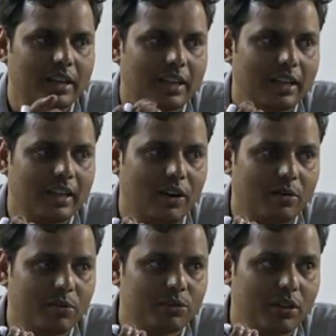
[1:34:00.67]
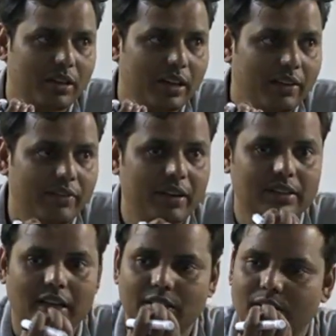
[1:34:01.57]
ki almost all in every
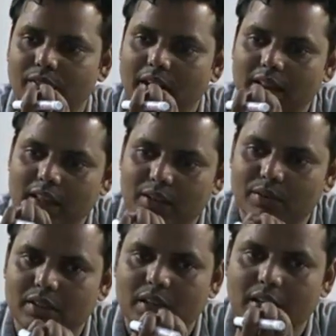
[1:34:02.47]
site you'll find that there was a